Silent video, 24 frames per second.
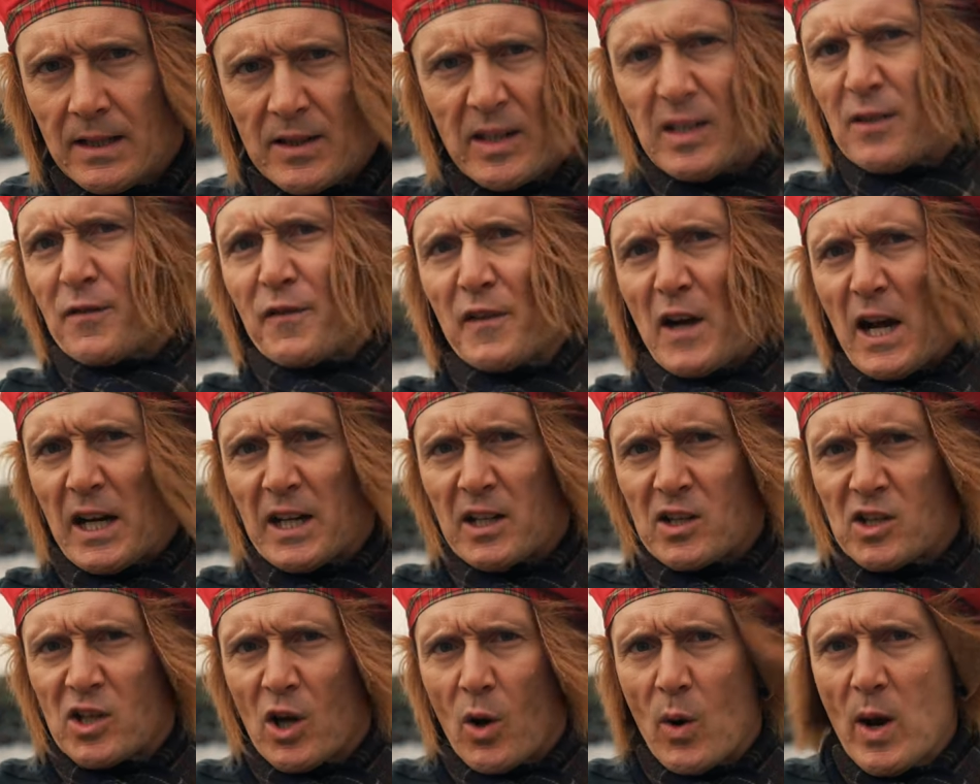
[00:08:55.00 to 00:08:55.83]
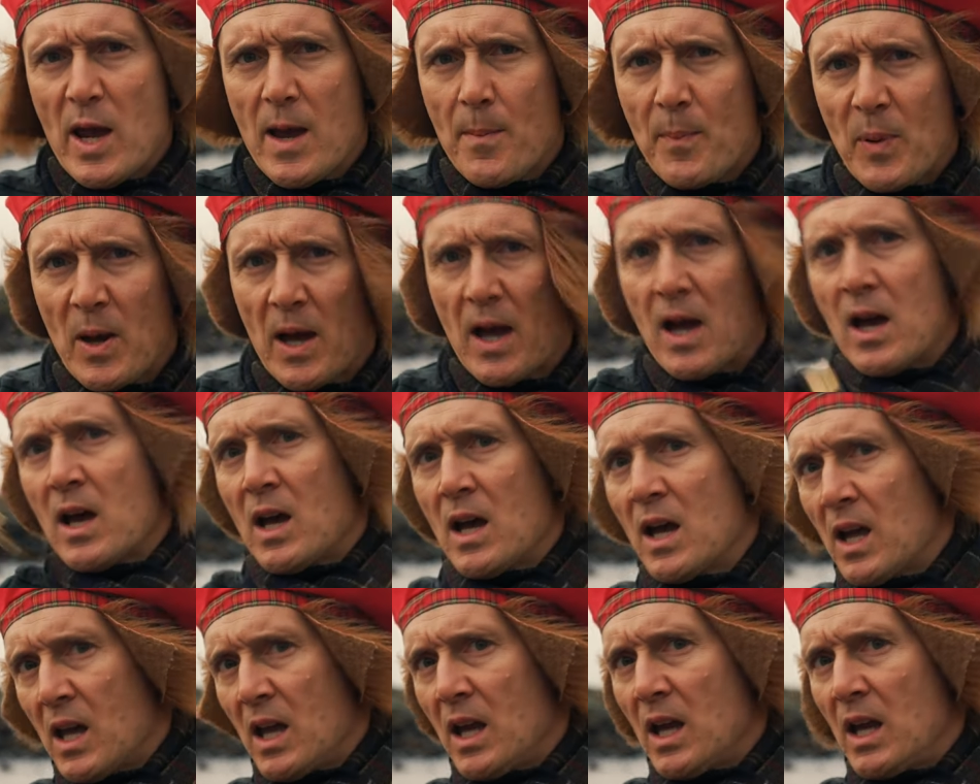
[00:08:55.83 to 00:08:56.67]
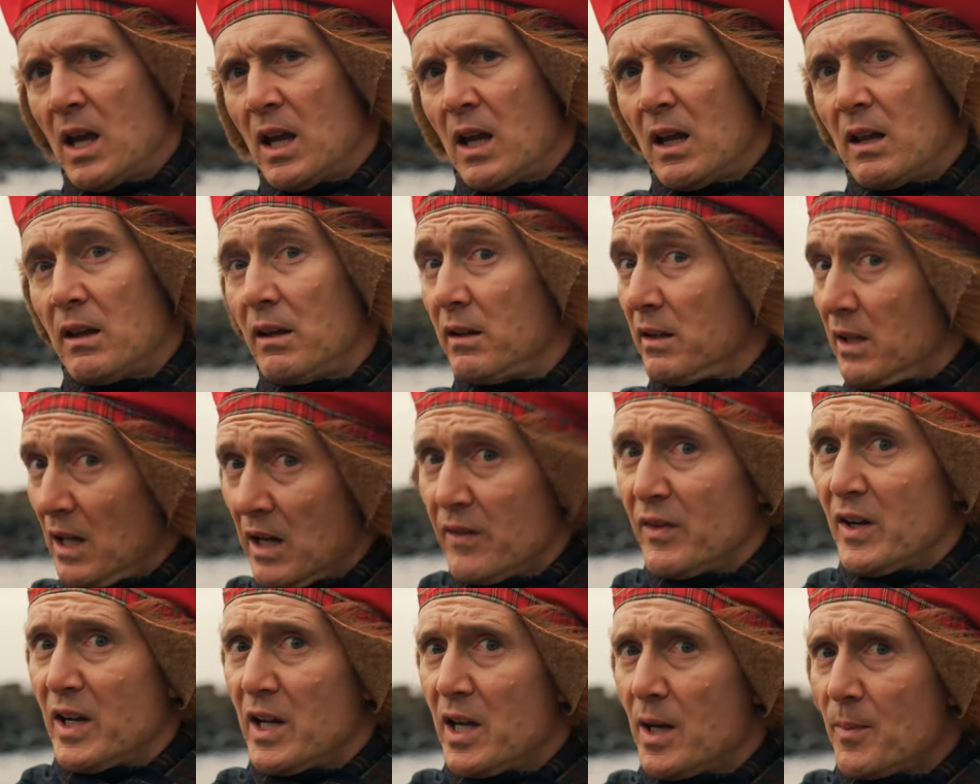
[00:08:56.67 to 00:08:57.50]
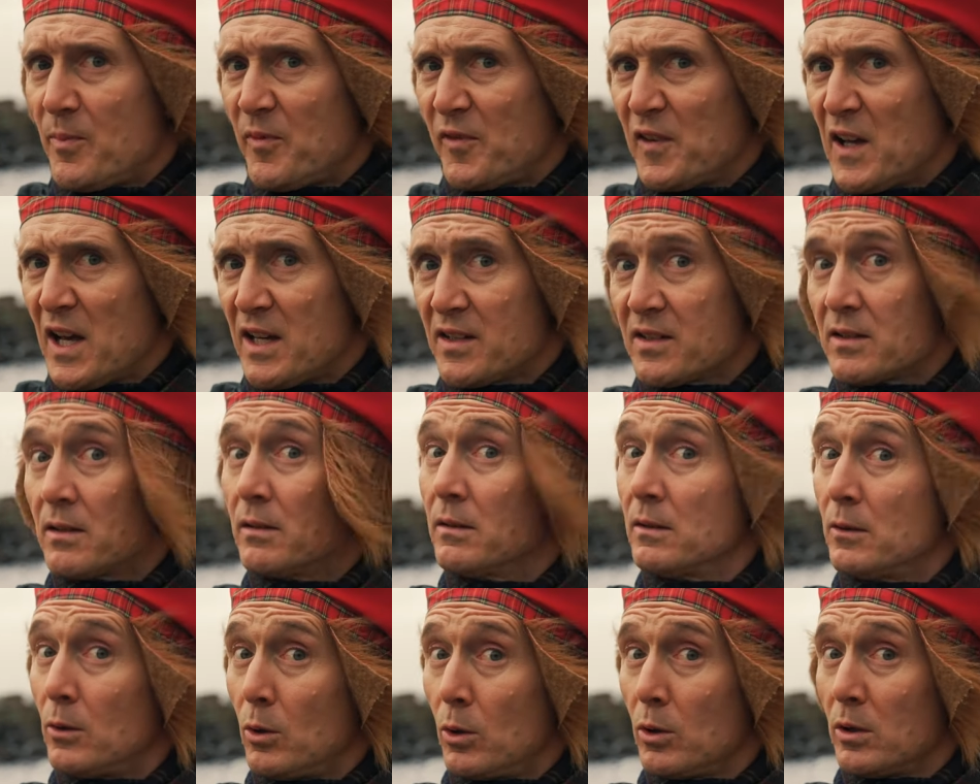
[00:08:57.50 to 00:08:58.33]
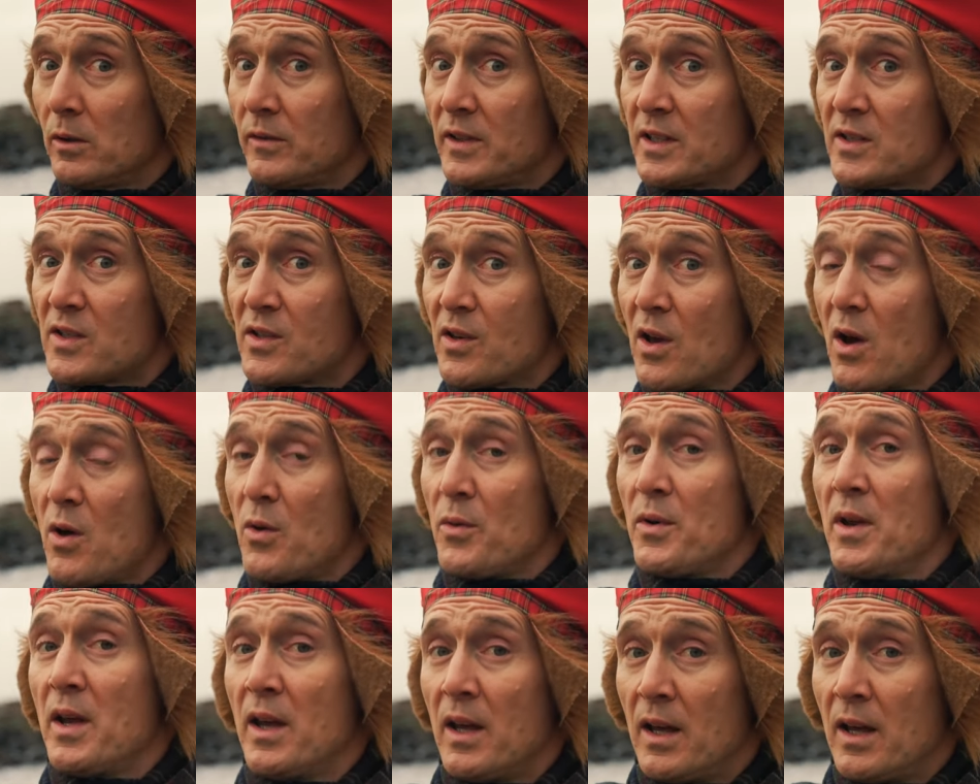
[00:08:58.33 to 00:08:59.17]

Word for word: This frag is so hip, they gave it a hip flask all of its own.